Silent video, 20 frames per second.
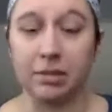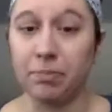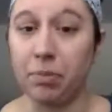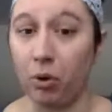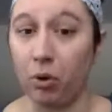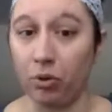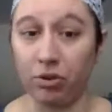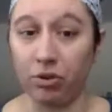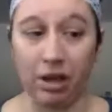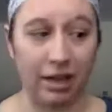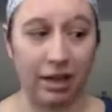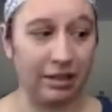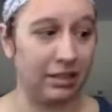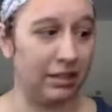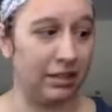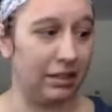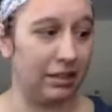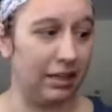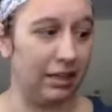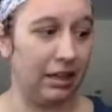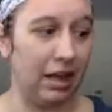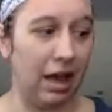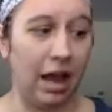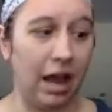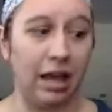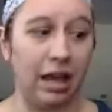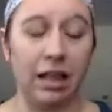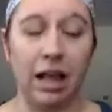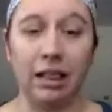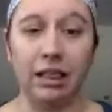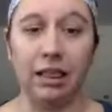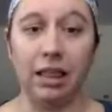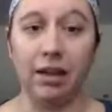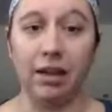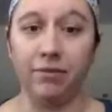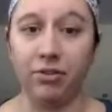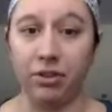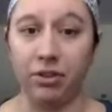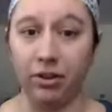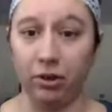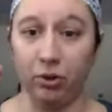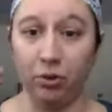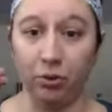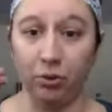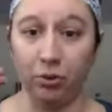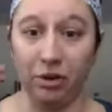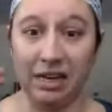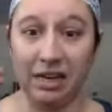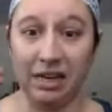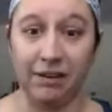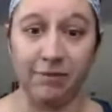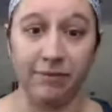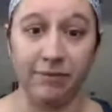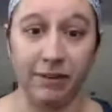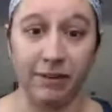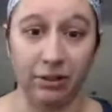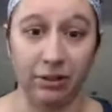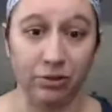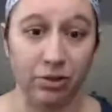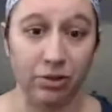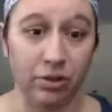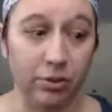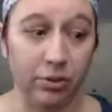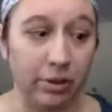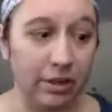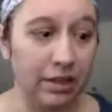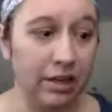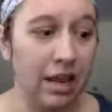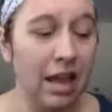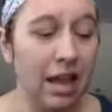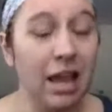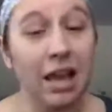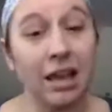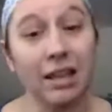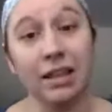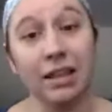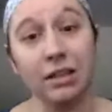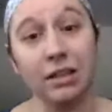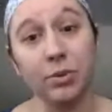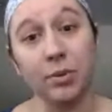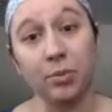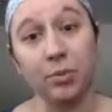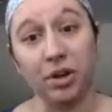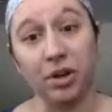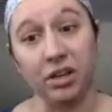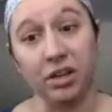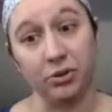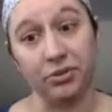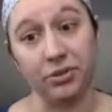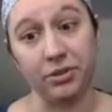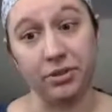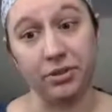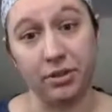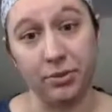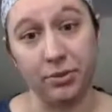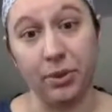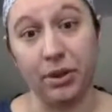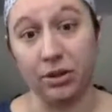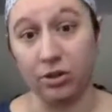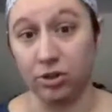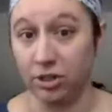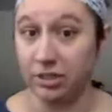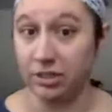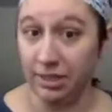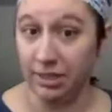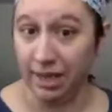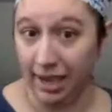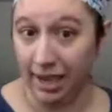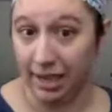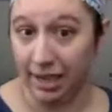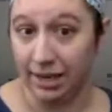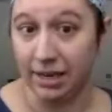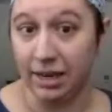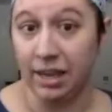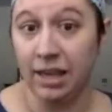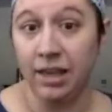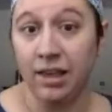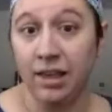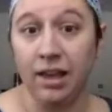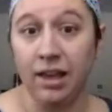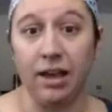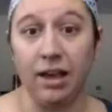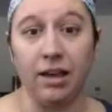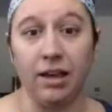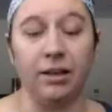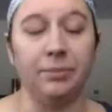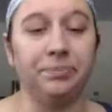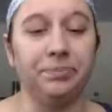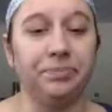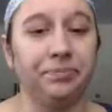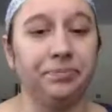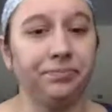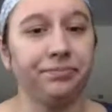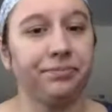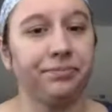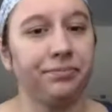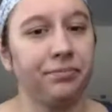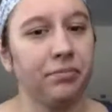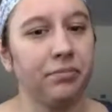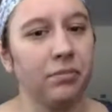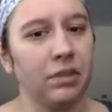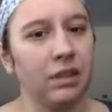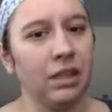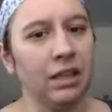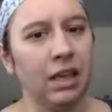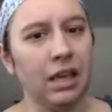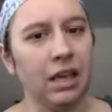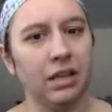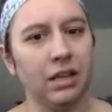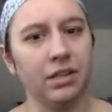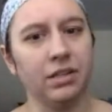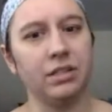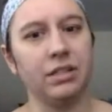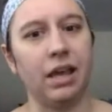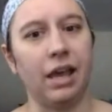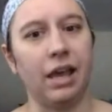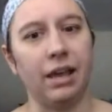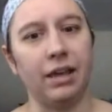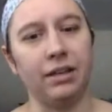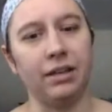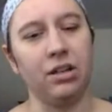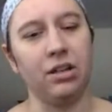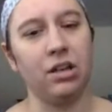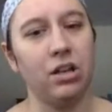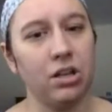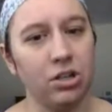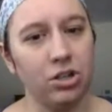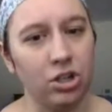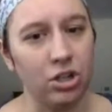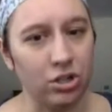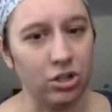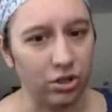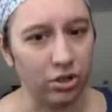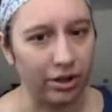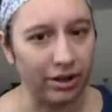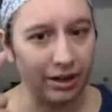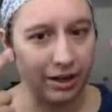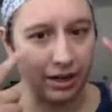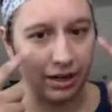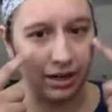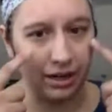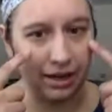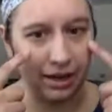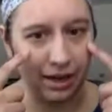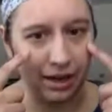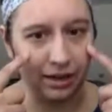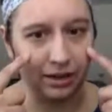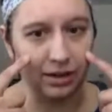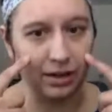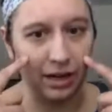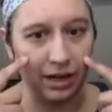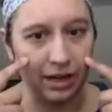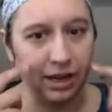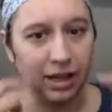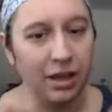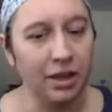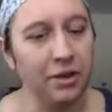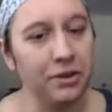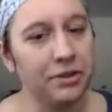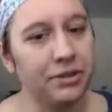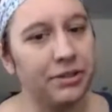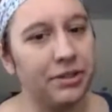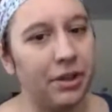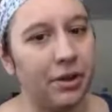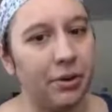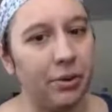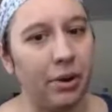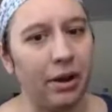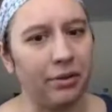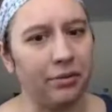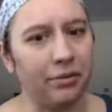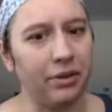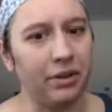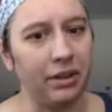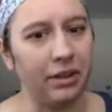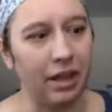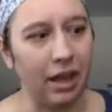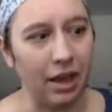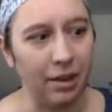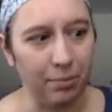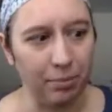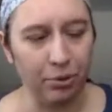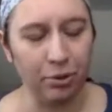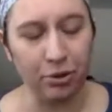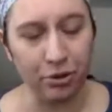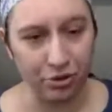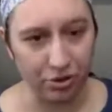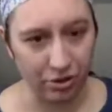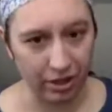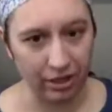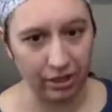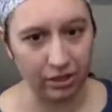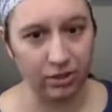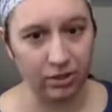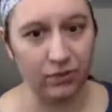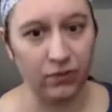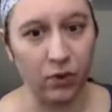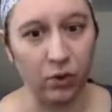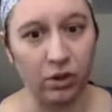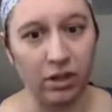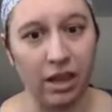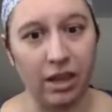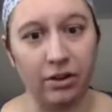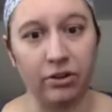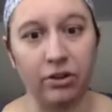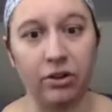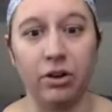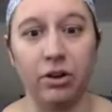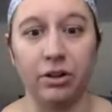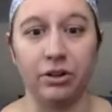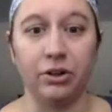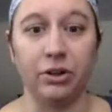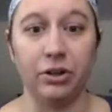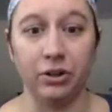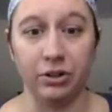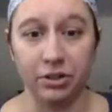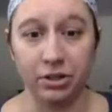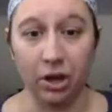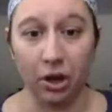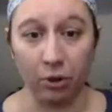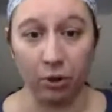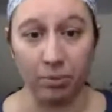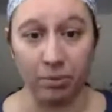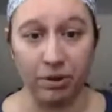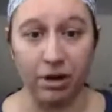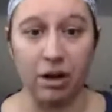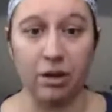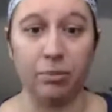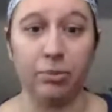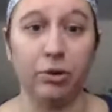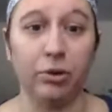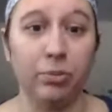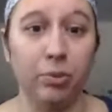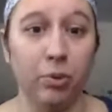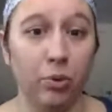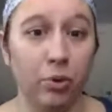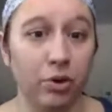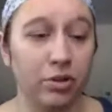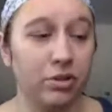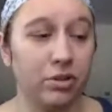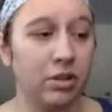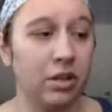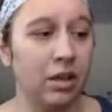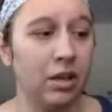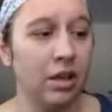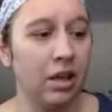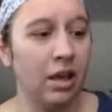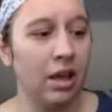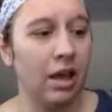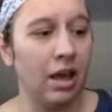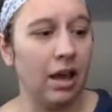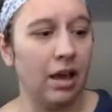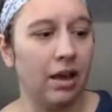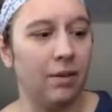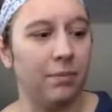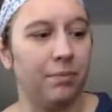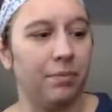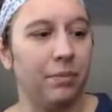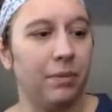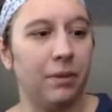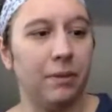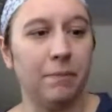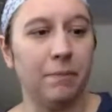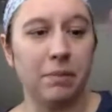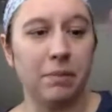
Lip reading: both excellently. I love the gritty feel to it. And that's what Britton uses as well. She's 10. Um and she started getting acne. So I pushed the exfoliator on her to open up her pores. The